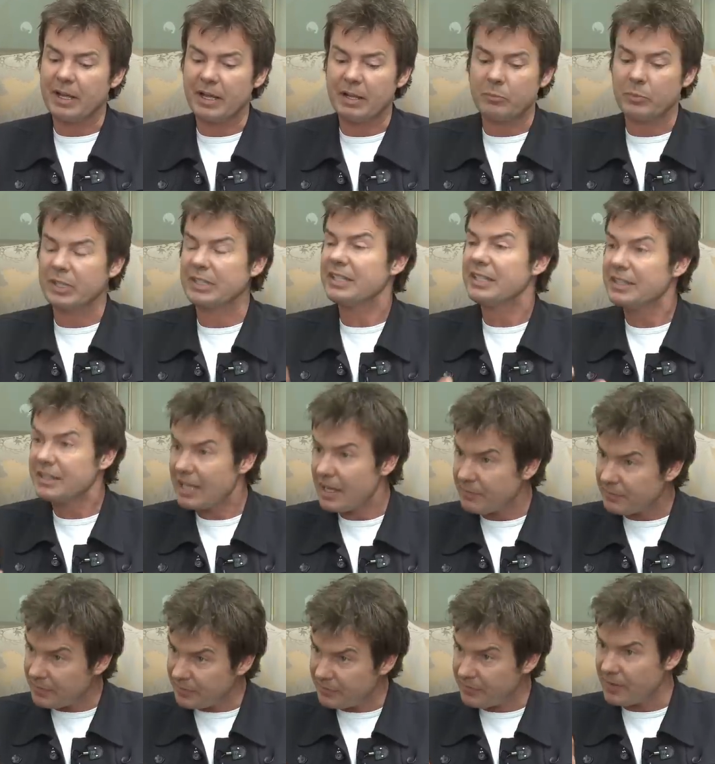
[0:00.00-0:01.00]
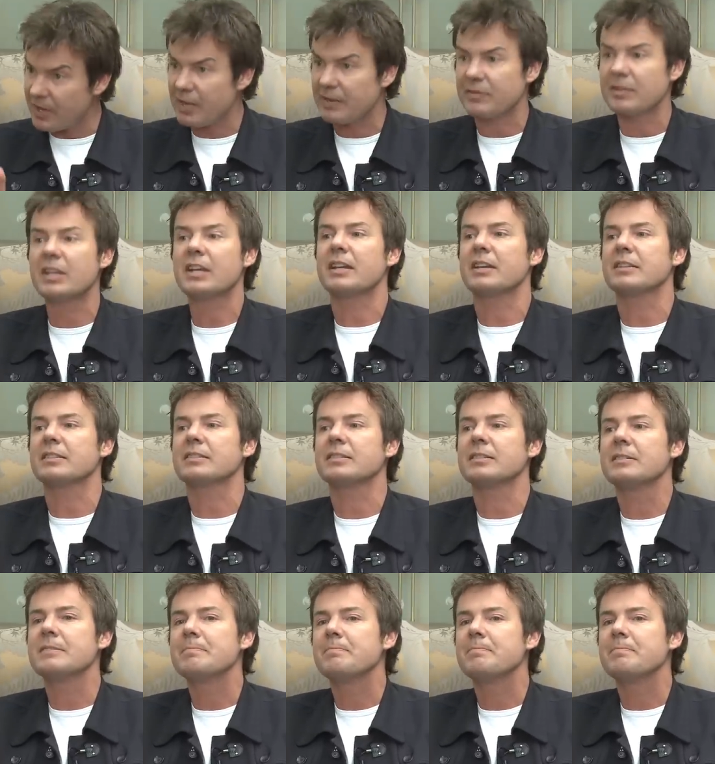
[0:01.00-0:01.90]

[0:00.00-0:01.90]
And we did that for five years.